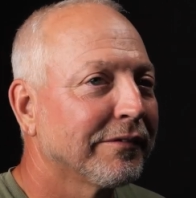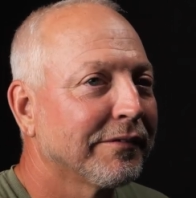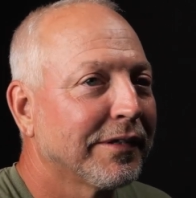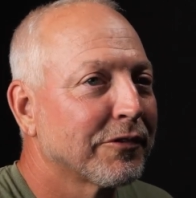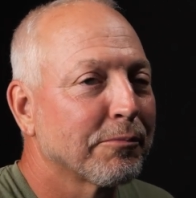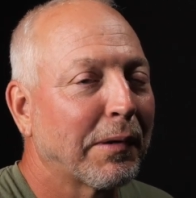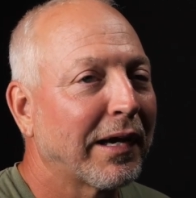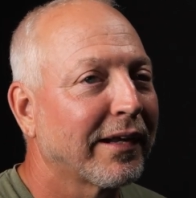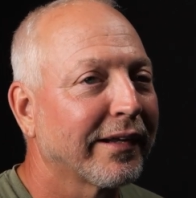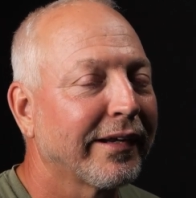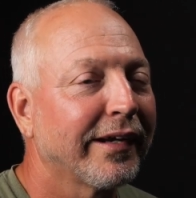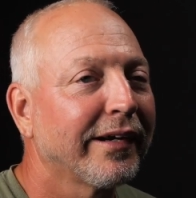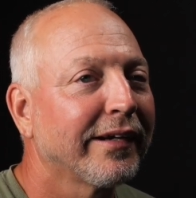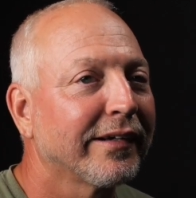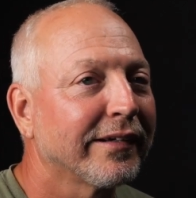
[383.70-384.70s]
it's pilot
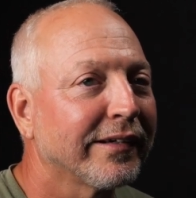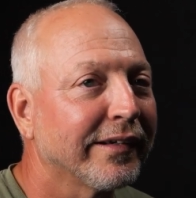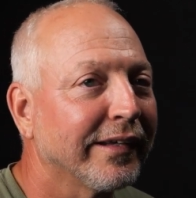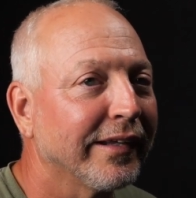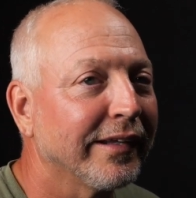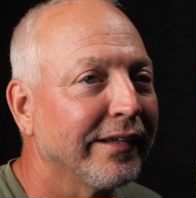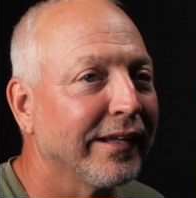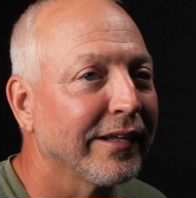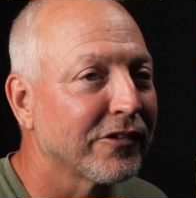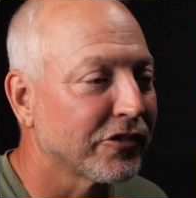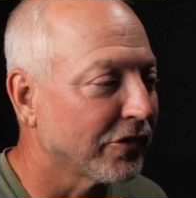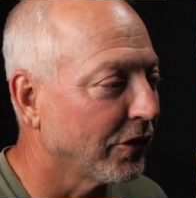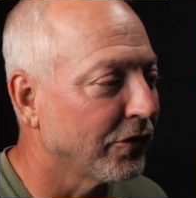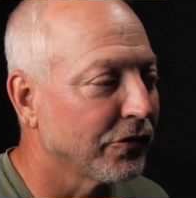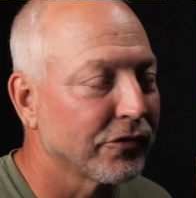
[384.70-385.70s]
error, and it
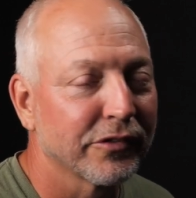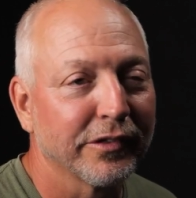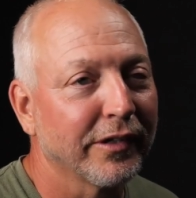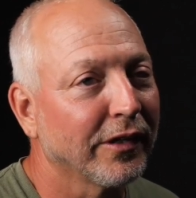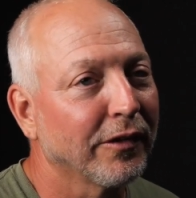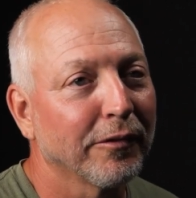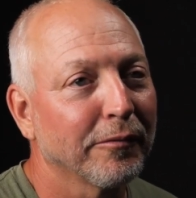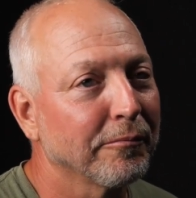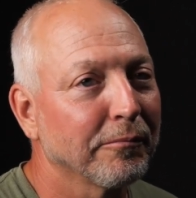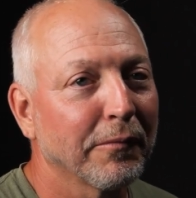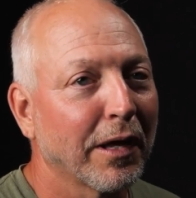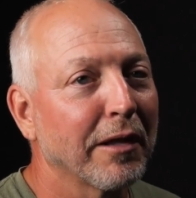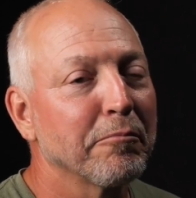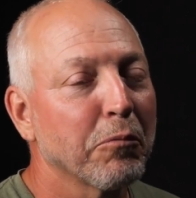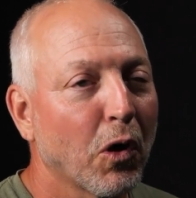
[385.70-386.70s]
shows
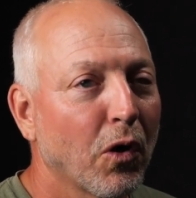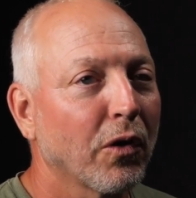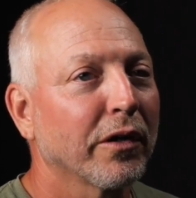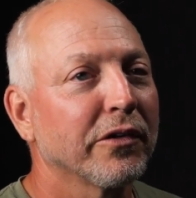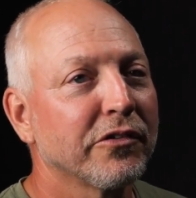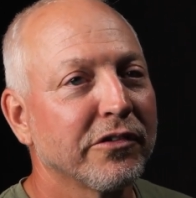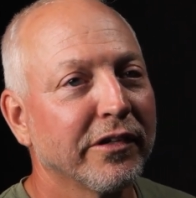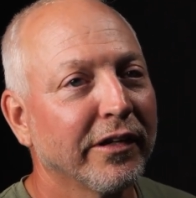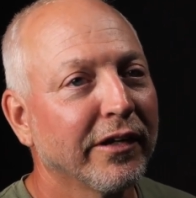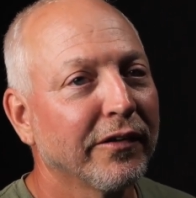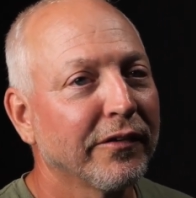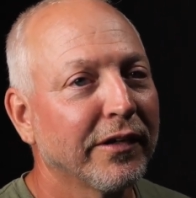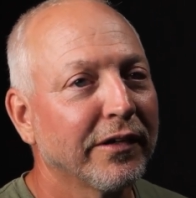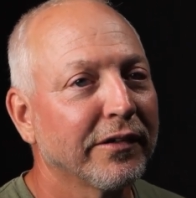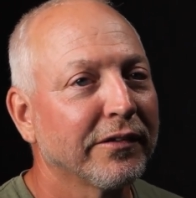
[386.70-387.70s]
unpolished.
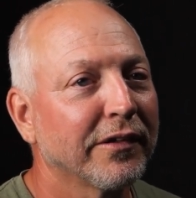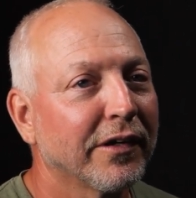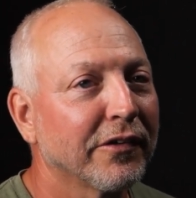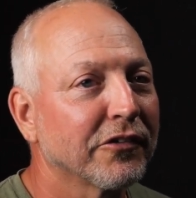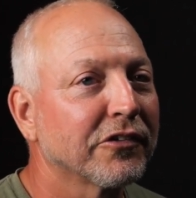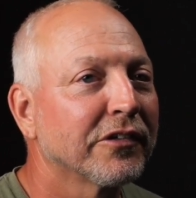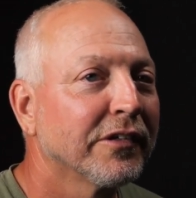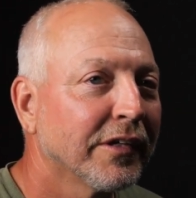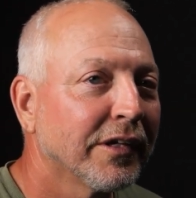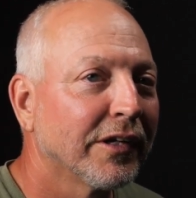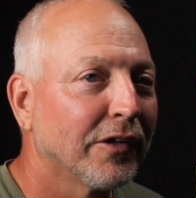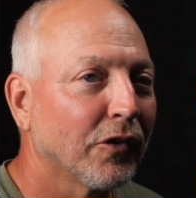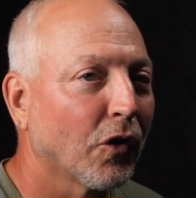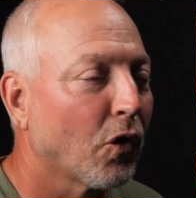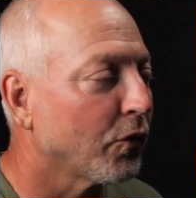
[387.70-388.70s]
There's
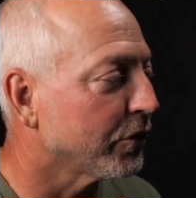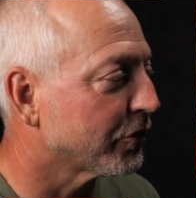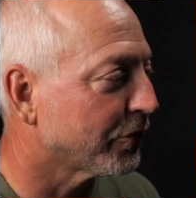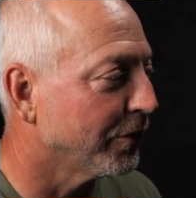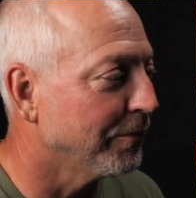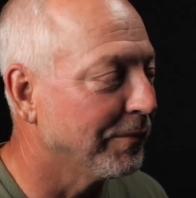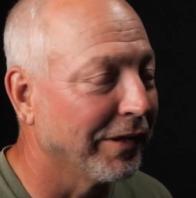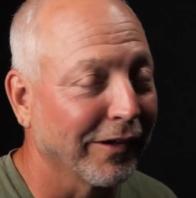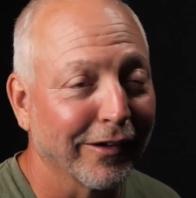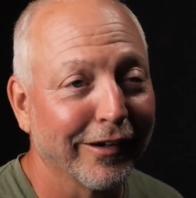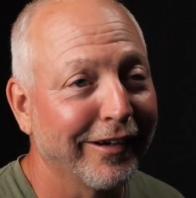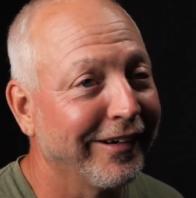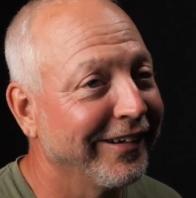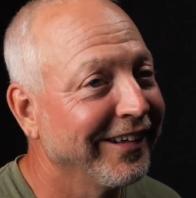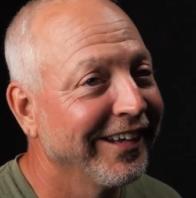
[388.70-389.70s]
always room to
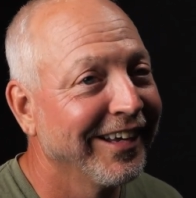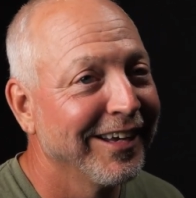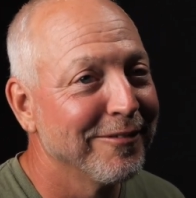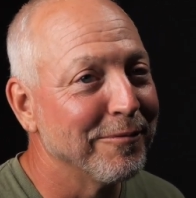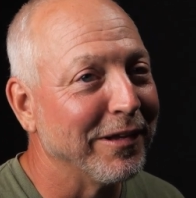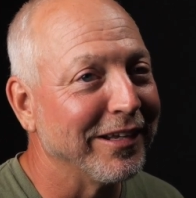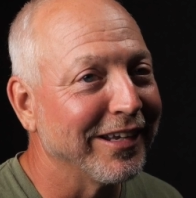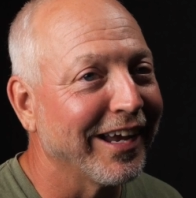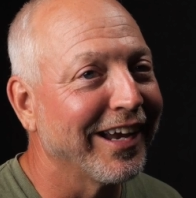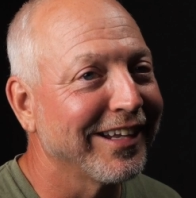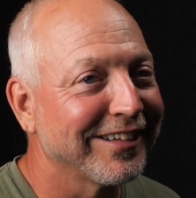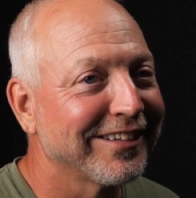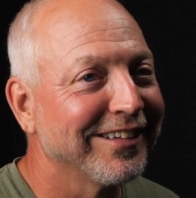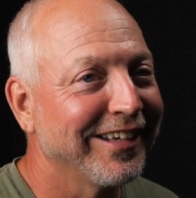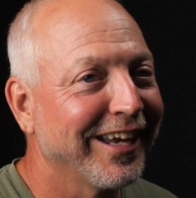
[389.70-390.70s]
learn, but you
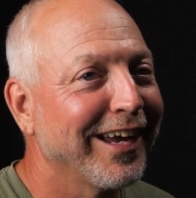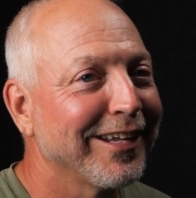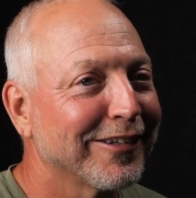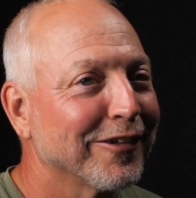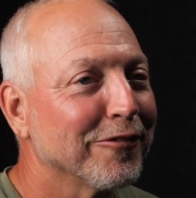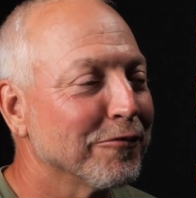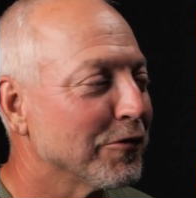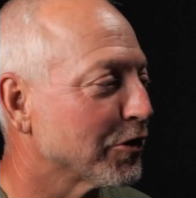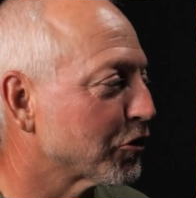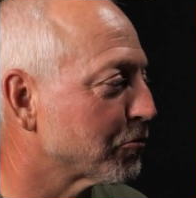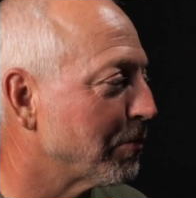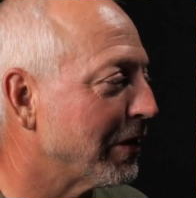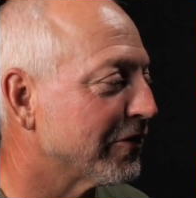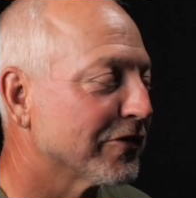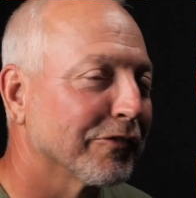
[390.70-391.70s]
hate those
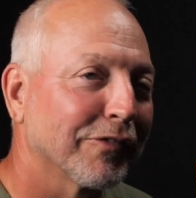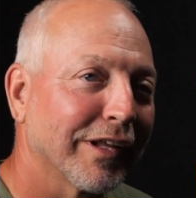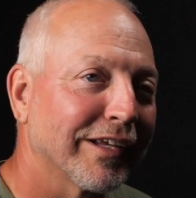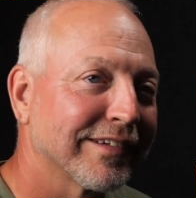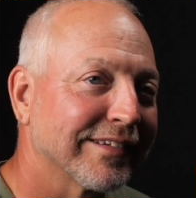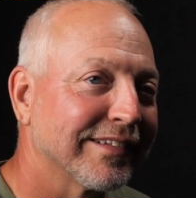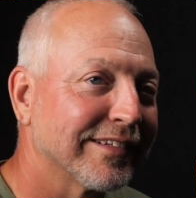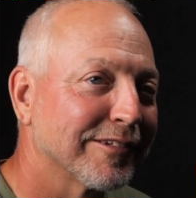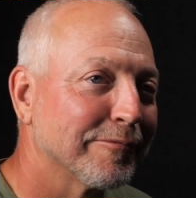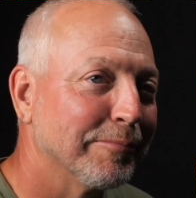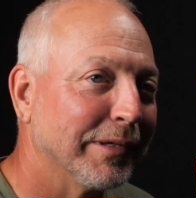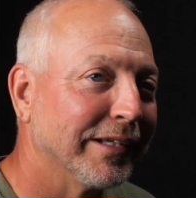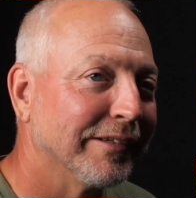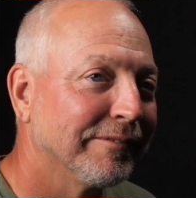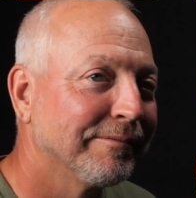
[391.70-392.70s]
expensive lessons.
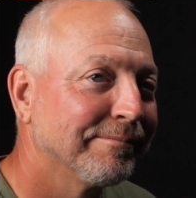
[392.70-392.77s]
But